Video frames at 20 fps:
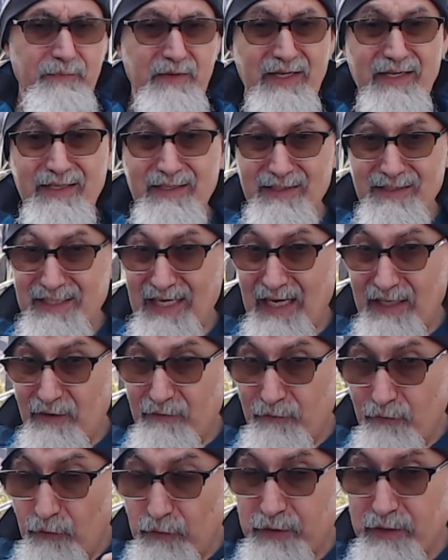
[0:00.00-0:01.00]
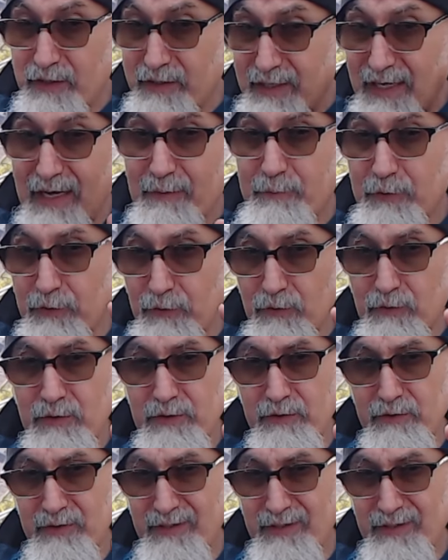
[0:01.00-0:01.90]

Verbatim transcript: in California, it happened earlier.